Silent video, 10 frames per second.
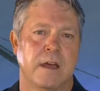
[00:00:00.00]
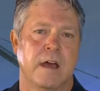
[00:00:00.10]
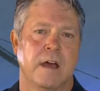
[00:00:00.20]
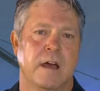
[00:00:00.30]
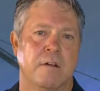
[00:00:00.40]

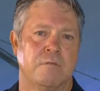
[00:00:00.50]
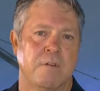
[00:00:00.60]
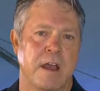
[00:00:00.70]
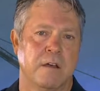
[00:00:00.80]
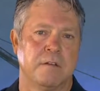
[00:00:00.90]
uh,
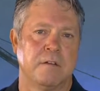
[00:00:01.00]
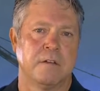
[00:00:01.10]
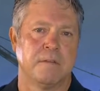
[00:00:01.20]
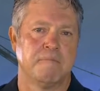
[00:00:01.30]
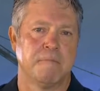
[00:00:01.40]
around
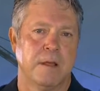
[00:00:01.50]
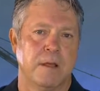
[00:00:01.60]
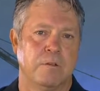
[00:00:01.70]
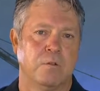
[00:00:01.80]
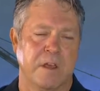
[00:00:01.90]

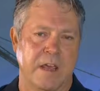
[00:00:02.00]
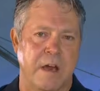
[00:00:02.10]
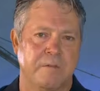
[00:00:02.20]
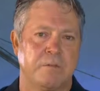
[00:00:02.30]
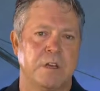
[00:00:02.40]
looking
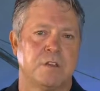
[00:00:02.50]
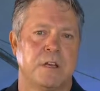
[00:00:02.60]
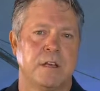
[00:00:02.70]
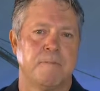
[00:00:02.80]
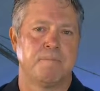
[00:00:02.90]
after each
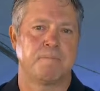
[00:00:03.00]
other.